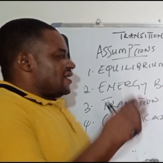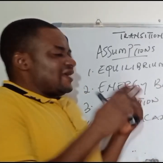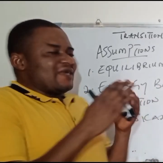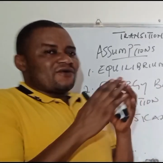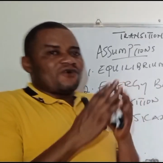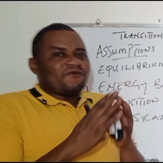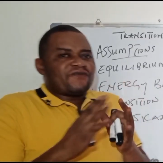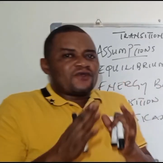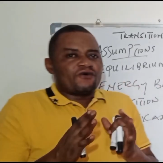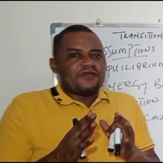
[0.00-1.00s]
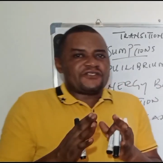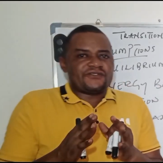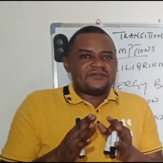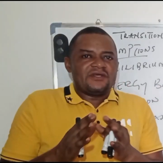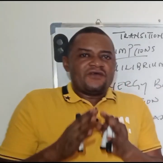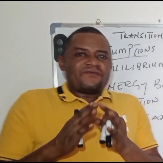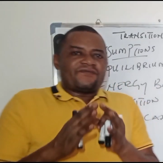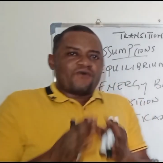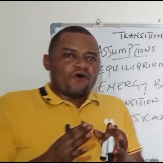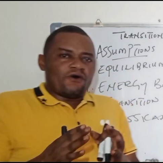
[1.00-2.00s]
a configuration
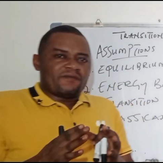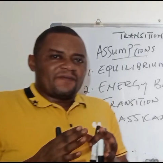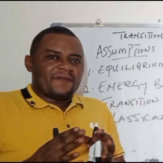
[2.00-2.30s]
for